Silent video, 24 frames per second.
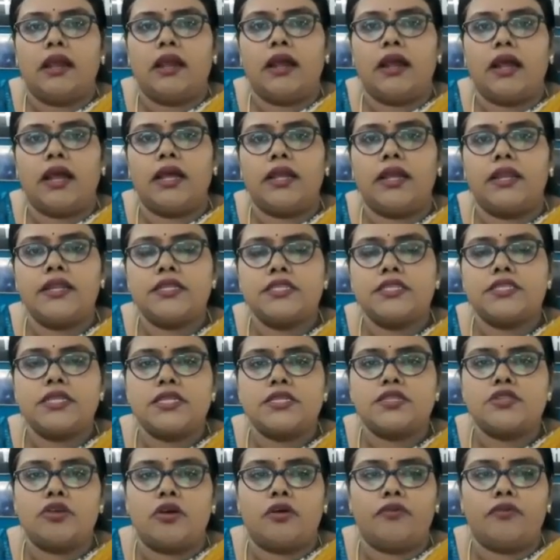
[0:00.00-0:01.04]

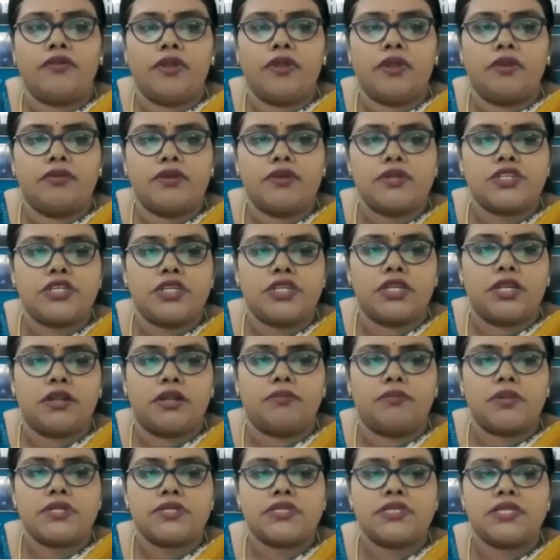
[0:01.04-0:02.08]
RHS of equation
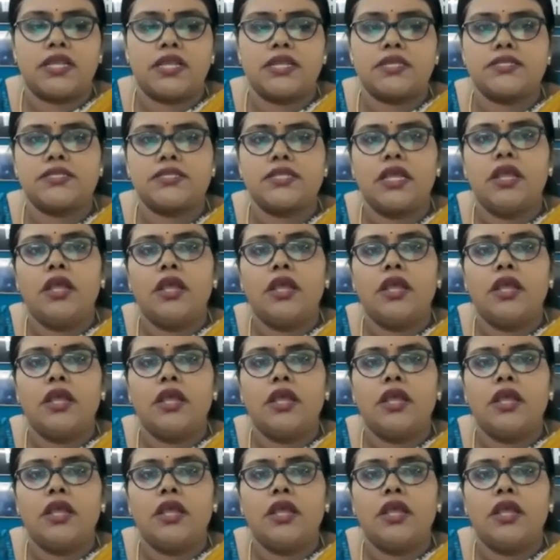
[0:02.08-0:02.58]
number 6,